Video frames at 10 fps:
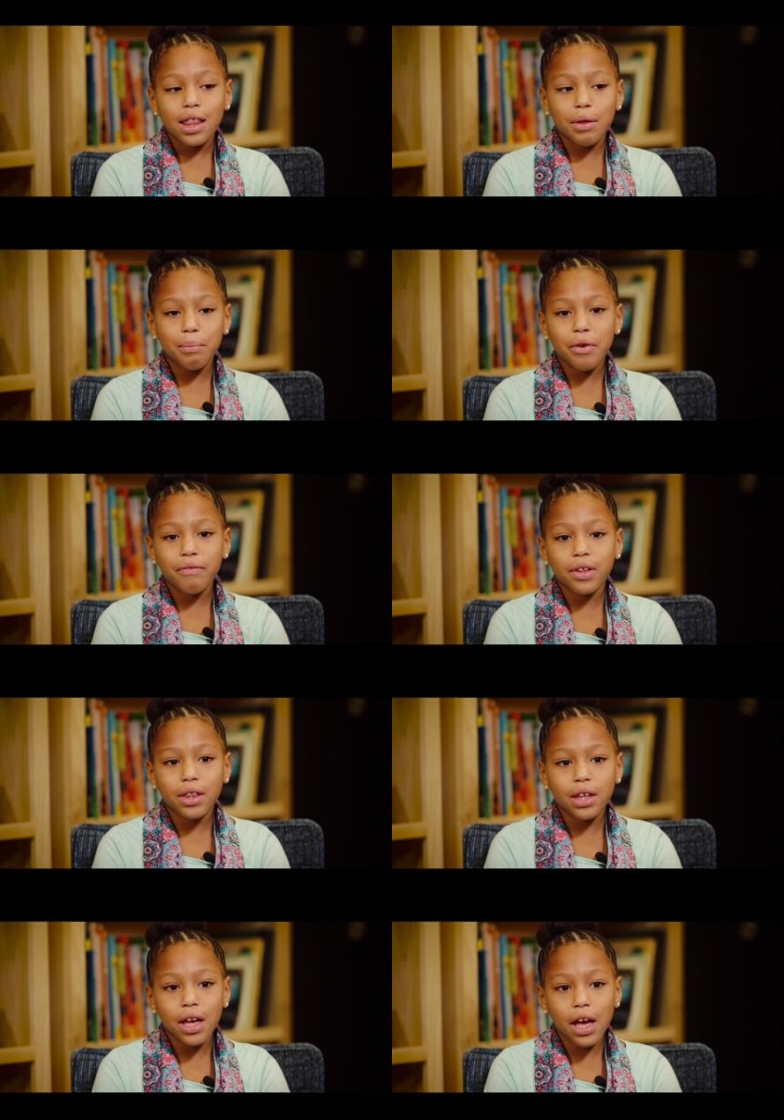the movie
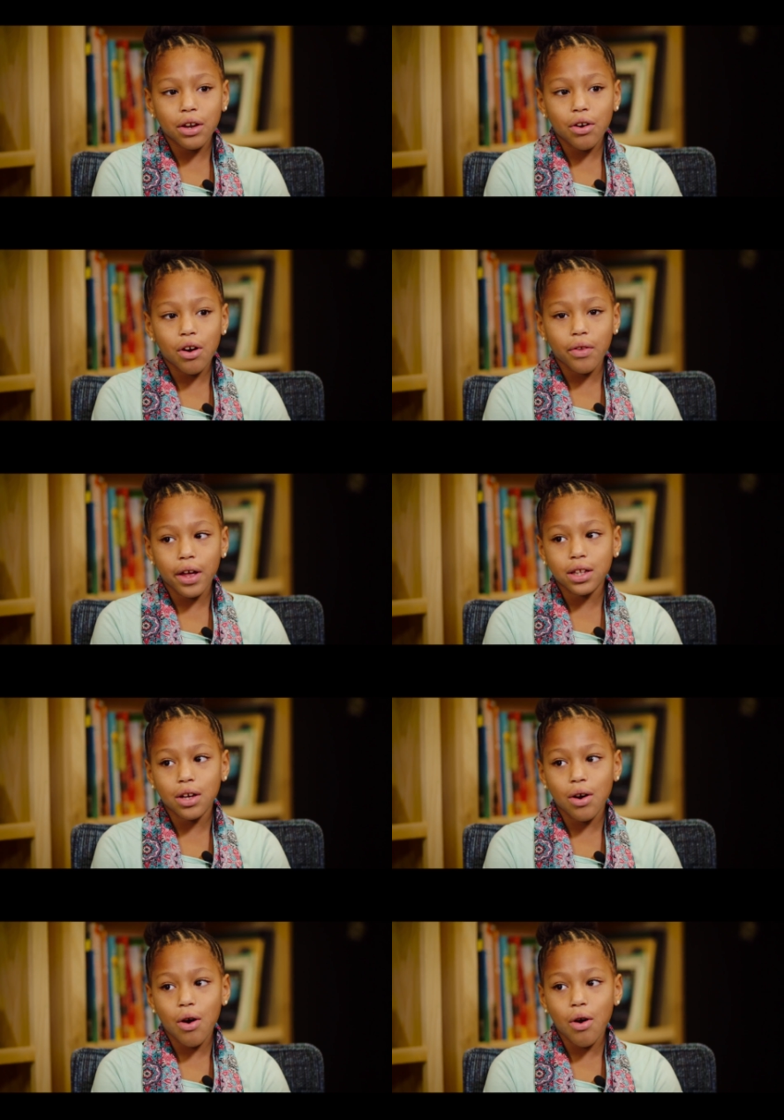theater or like
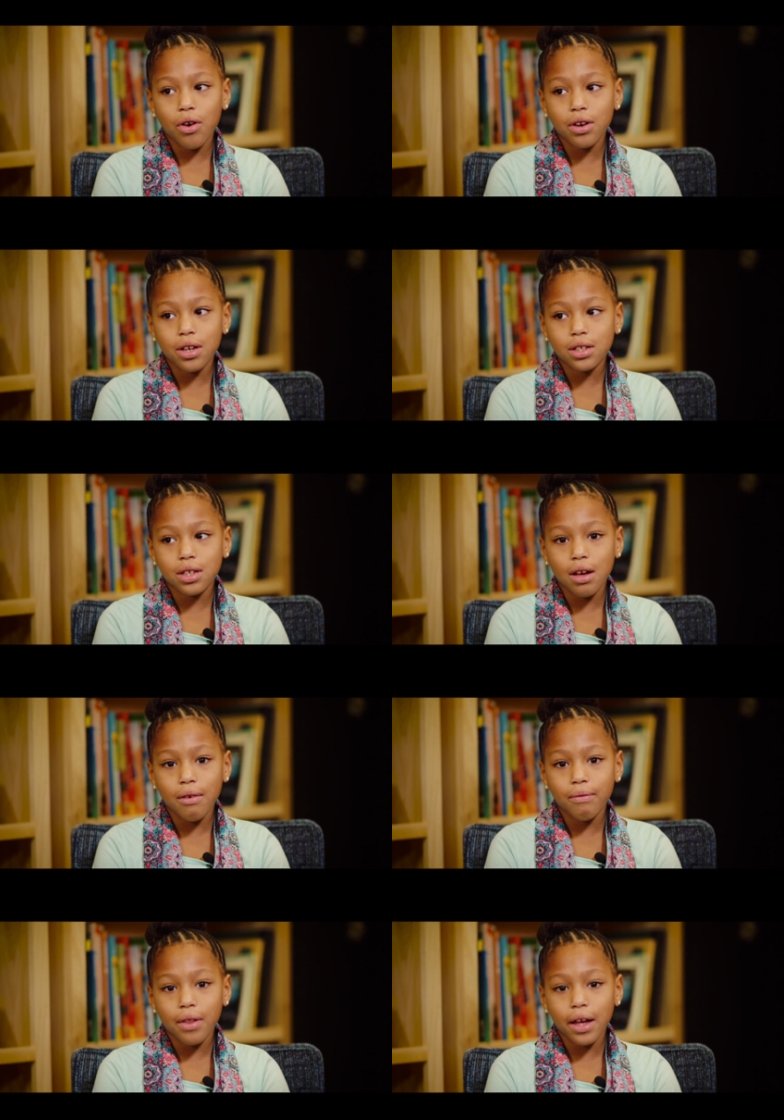to art and stuff.